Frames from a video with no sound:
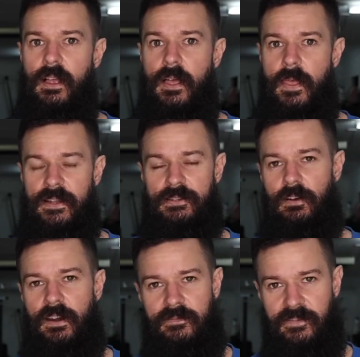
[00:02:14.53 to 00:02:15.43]
That's not
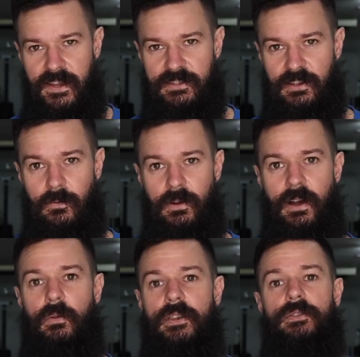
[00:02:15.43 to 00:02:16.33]
going to fare so
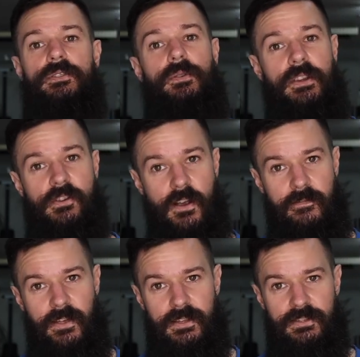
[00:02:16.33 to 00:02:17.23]
well when you're doing your
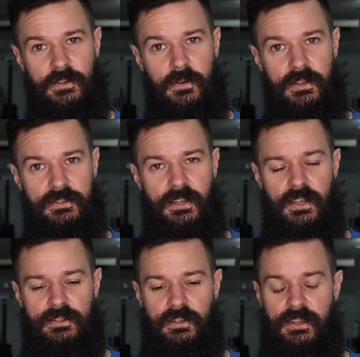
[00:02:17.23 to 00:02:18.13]
overhead squats.
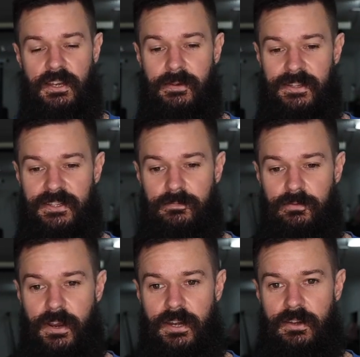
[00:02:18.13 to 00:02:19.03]
So think about
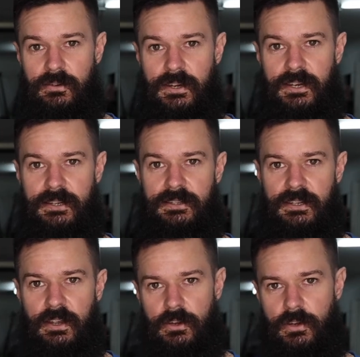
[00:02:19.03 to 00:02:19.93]
spreading your
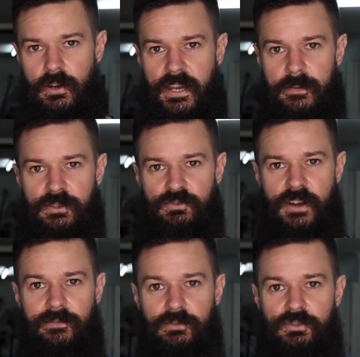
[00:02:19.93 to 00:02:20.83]
knees, your hips
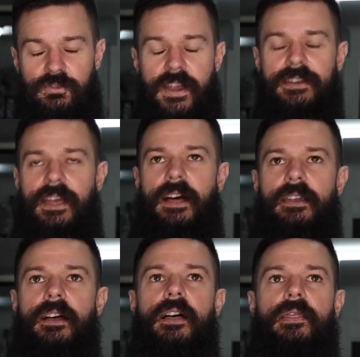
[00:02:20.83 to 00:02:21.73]
travel straight down,
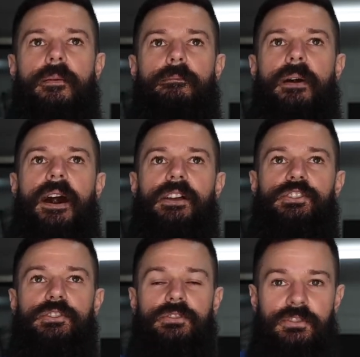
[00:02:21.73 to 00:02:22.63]
the bar
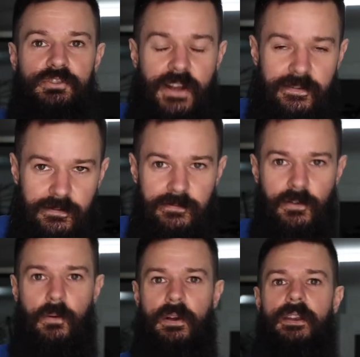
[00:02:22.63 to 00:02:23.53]
shouldn't travel
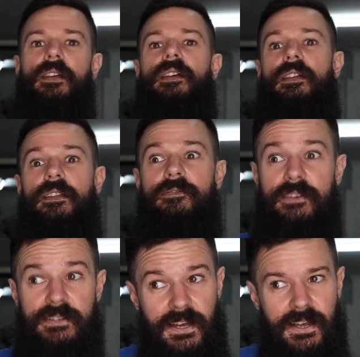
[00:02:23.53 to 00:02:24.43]
forward, and if
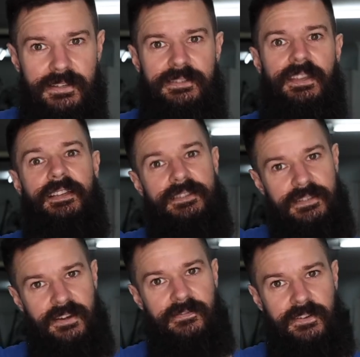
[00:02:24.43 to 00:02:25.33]
it does, it's
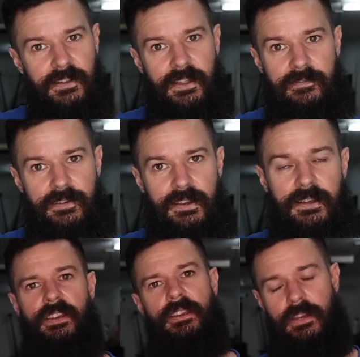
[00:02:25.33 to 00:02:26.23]
going to feel heavier.
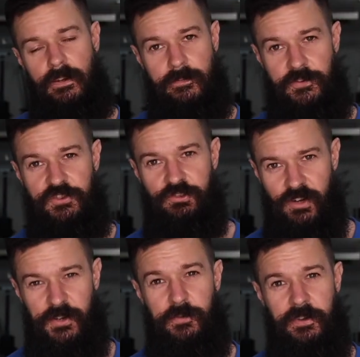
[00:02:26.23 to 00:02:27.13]
If you
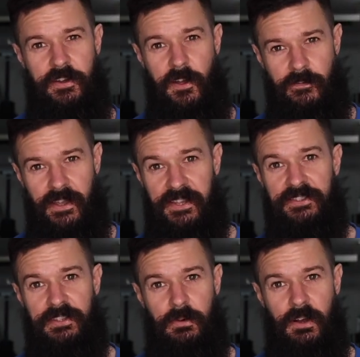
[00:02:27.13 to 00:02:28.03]
struggle with overhead
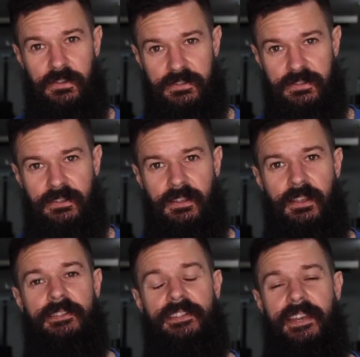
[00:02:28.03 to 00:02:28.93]
squats,
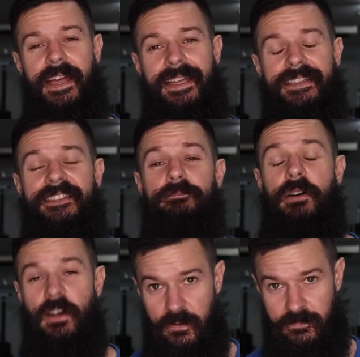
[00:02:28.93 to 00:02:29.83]
today is
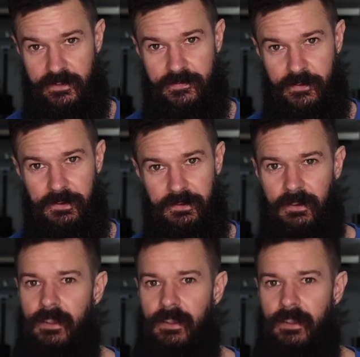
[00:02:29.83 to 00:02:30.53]
perfect for you.